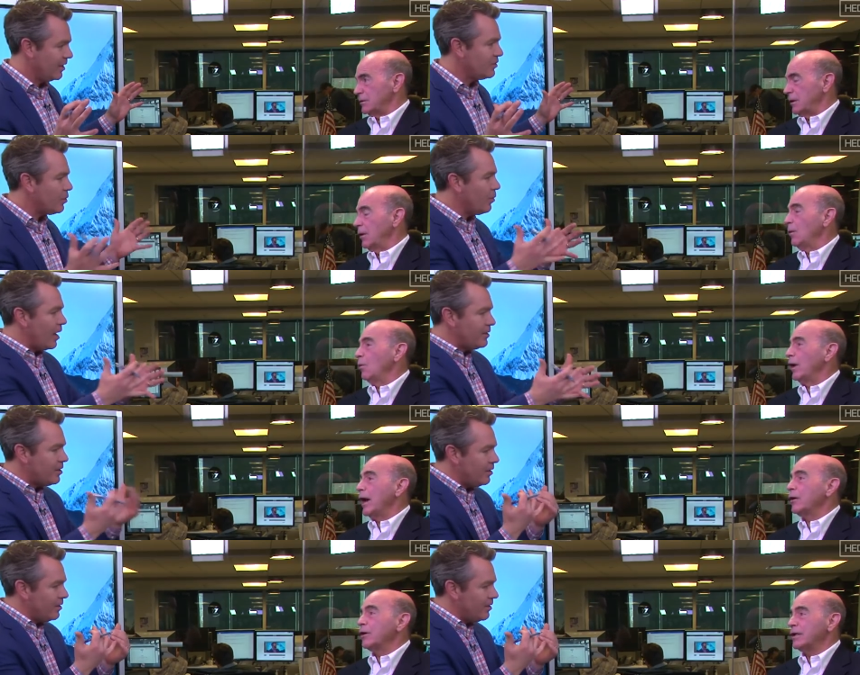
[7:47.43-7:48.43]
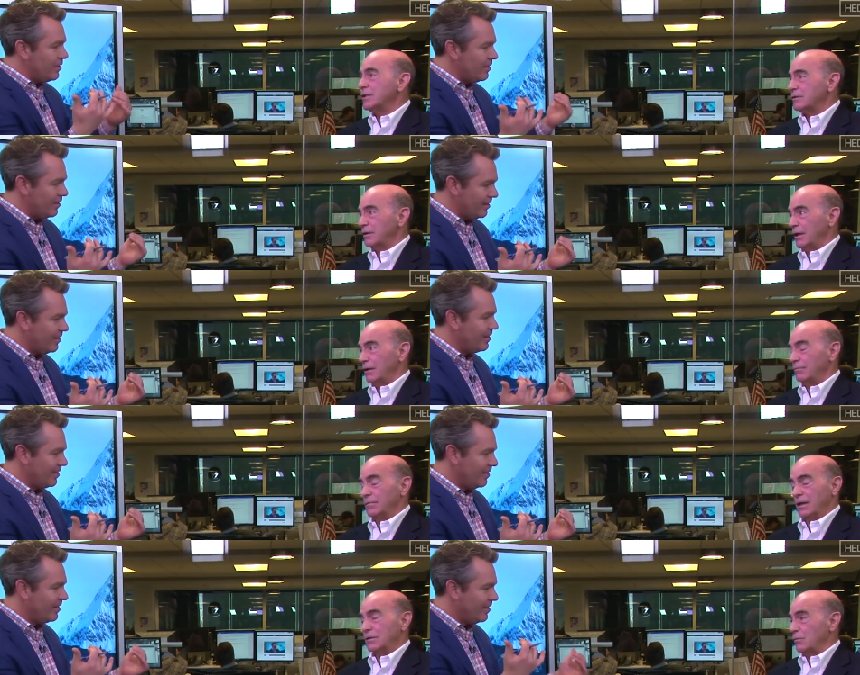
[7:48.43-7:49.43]
Speaker 1: Right. So uh, what I heard yesterday,
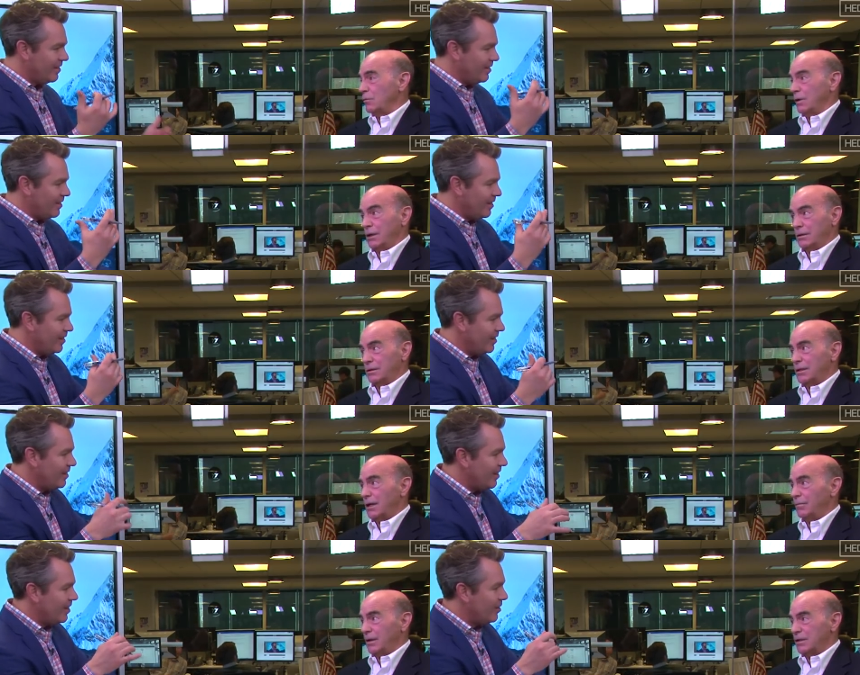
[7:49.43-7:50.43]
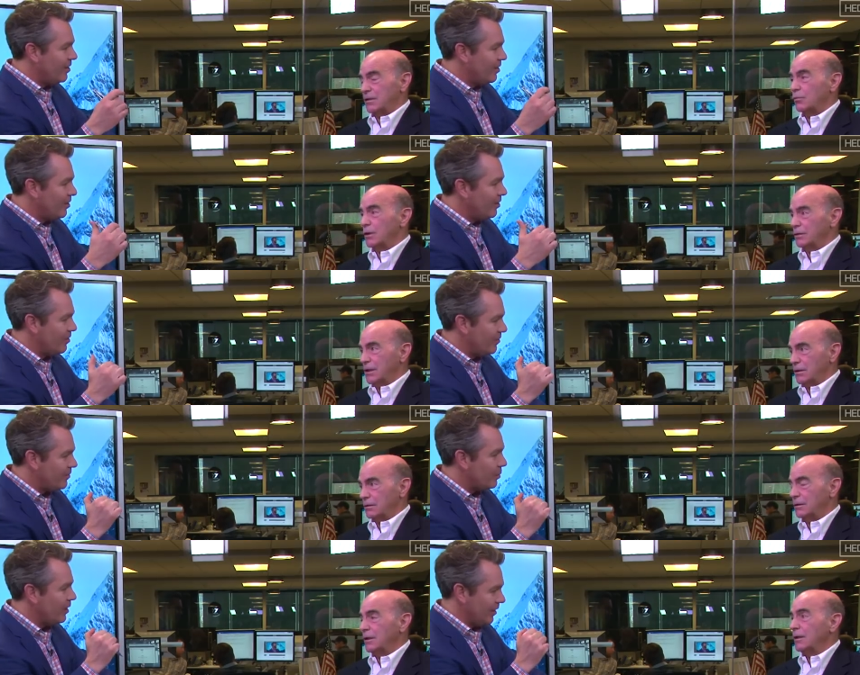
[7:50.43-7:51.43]
that's right at the top. That's the real
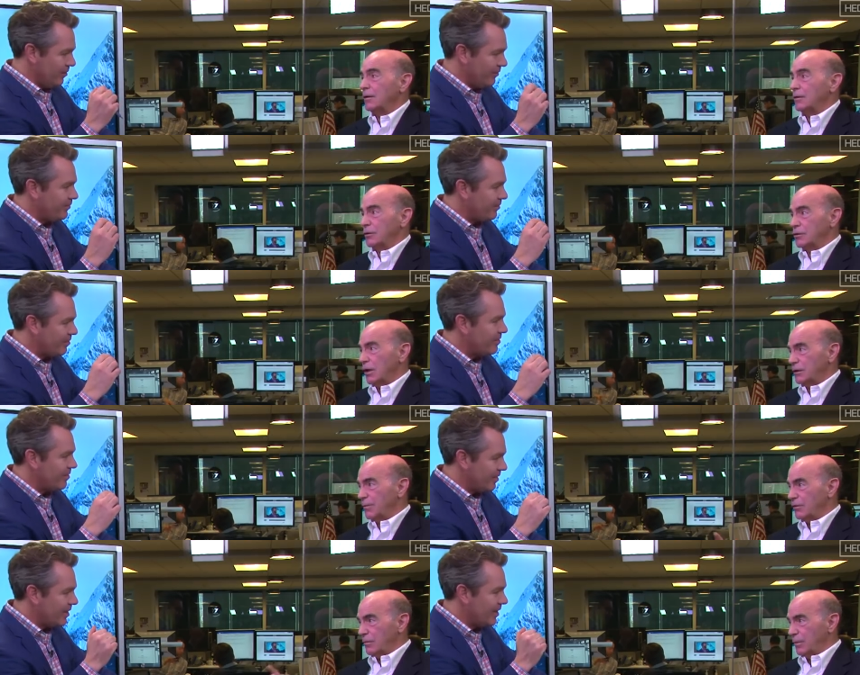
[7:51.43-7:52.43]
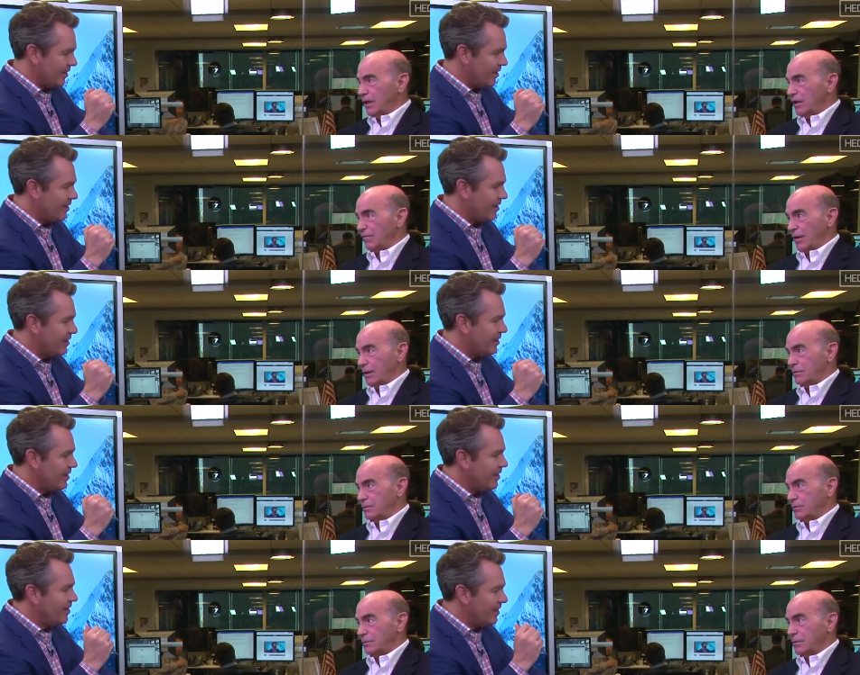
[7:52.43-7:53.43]
deal. Really? You talked about the BS
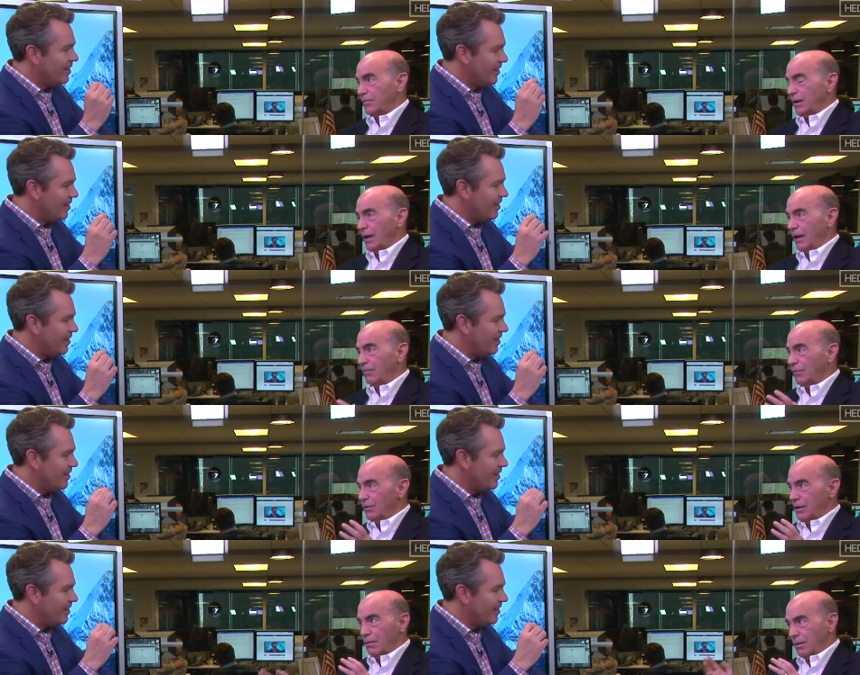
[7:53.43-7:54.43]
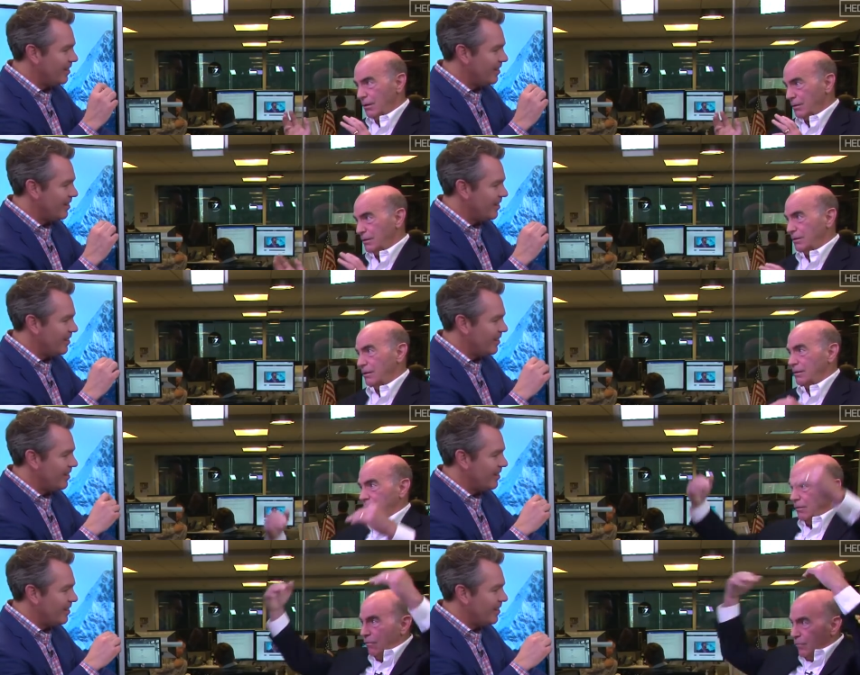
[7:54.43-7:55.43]
factor. I've heard
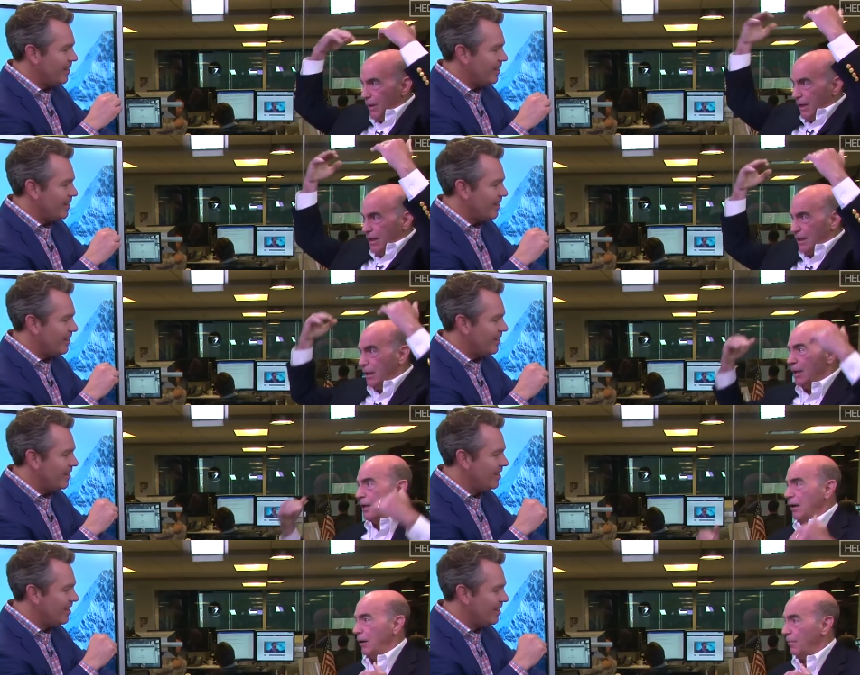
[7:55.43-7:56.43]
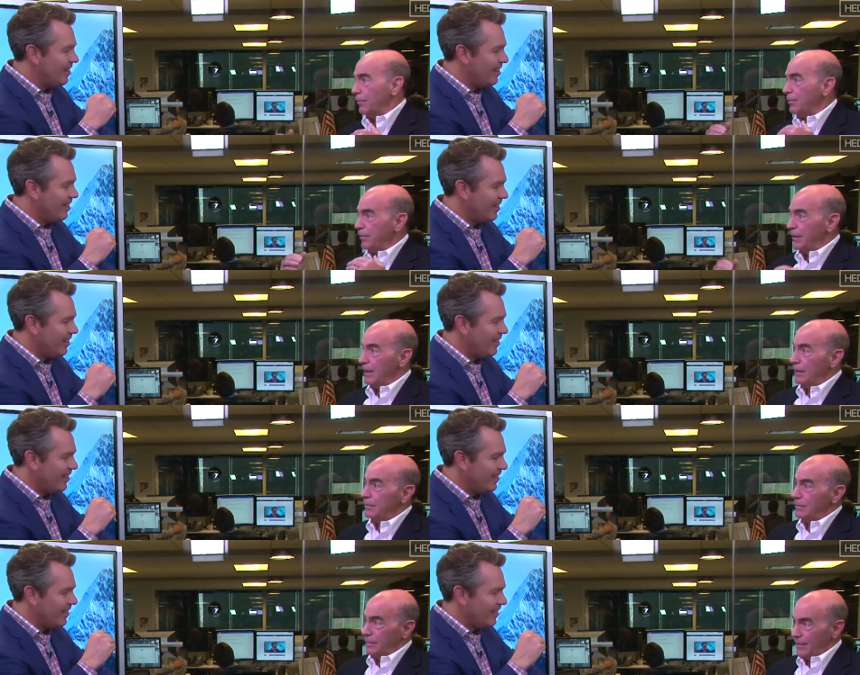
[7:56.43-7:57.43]
over my head. Um,
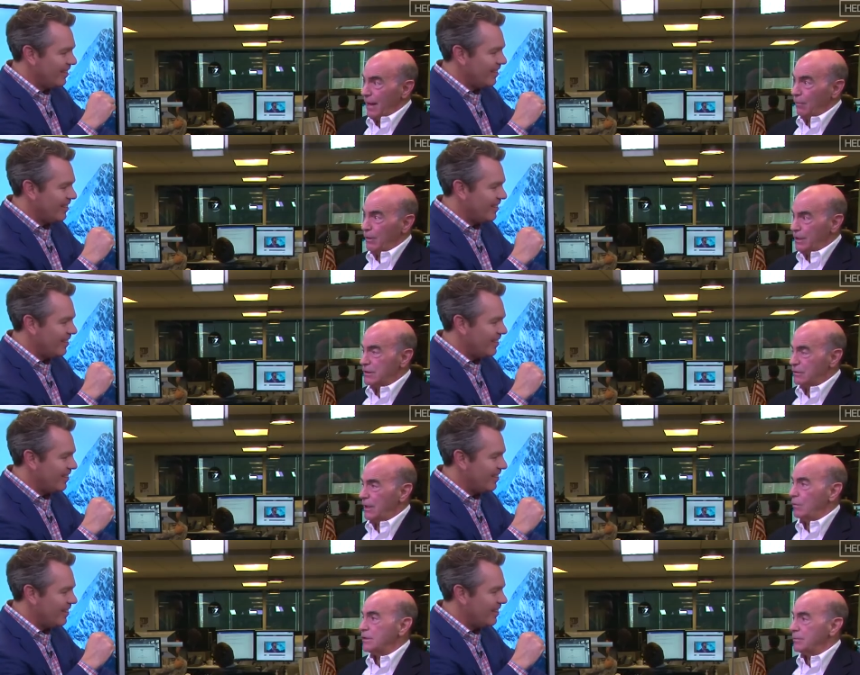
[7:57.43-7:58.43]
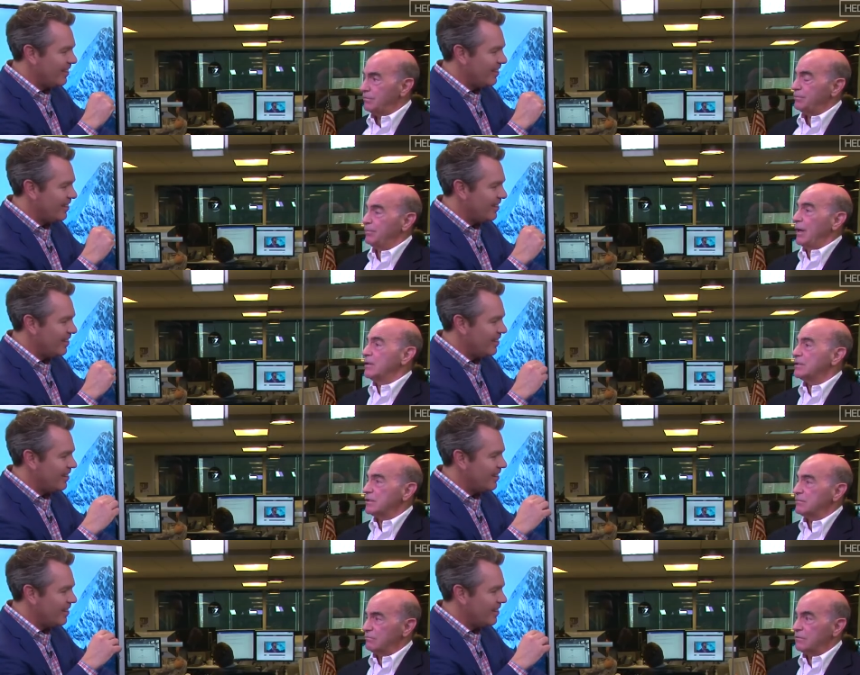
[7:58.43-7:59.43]
the that one yesterday was about
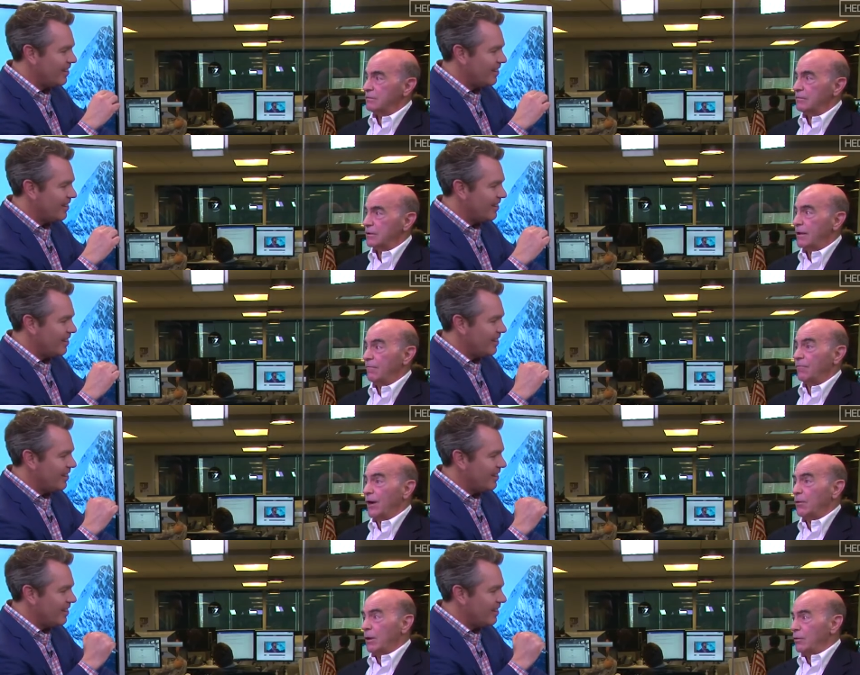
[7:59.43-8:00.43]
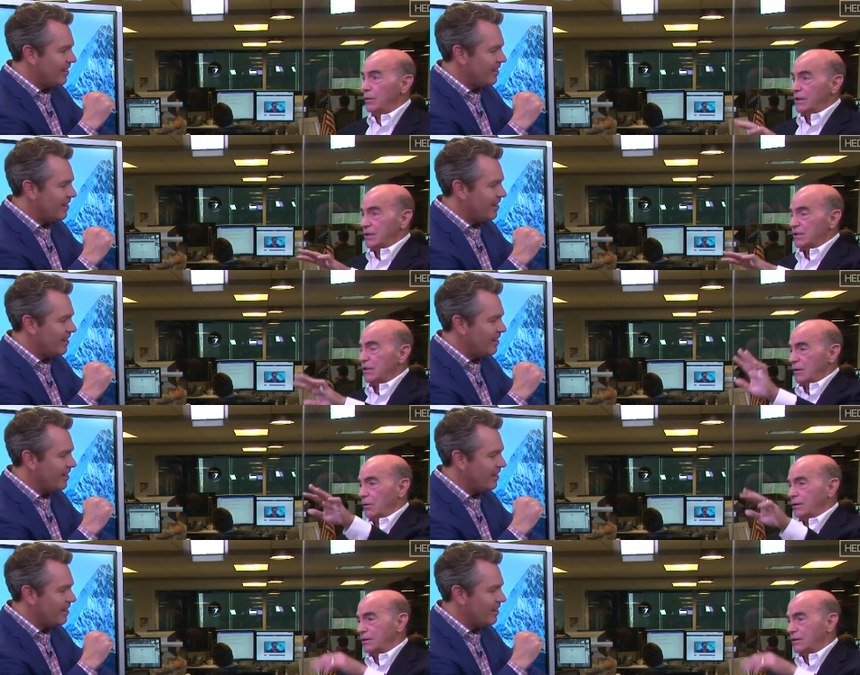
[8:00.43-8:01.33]
as for anyone who didn't see it, go ahead